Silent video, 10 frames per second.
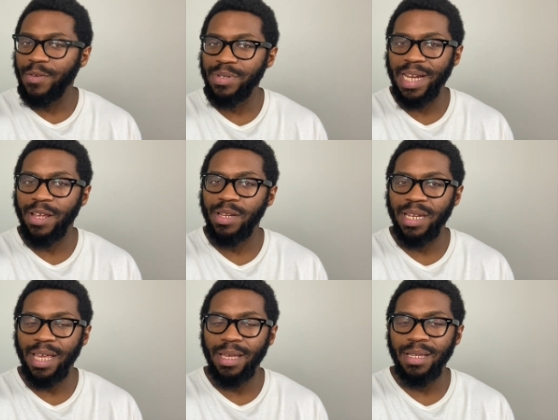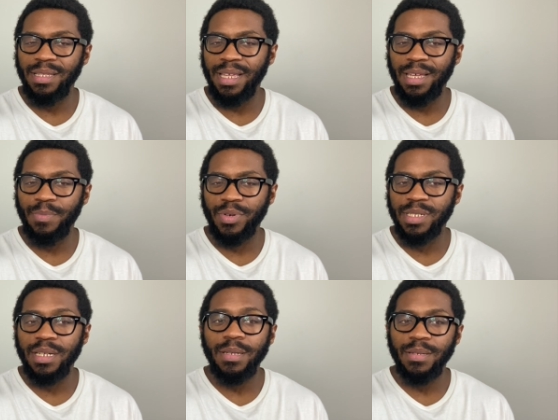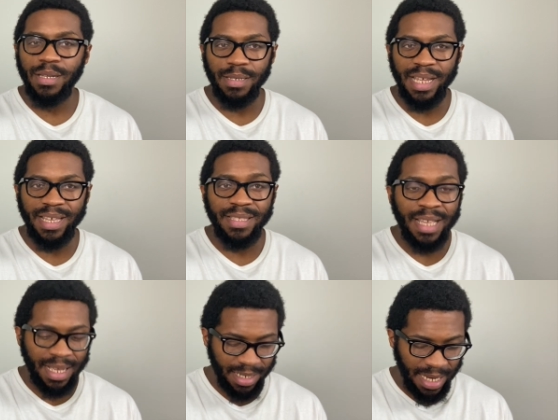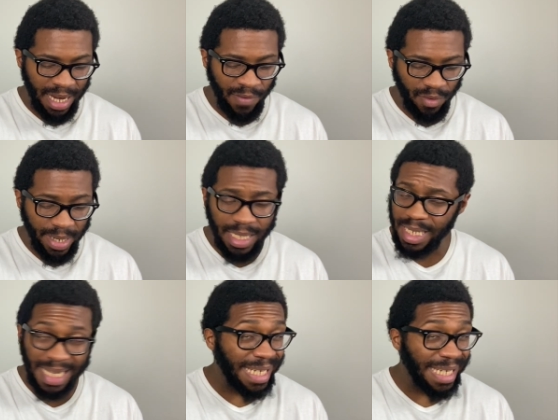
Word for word: were they they they presented it, that that that information.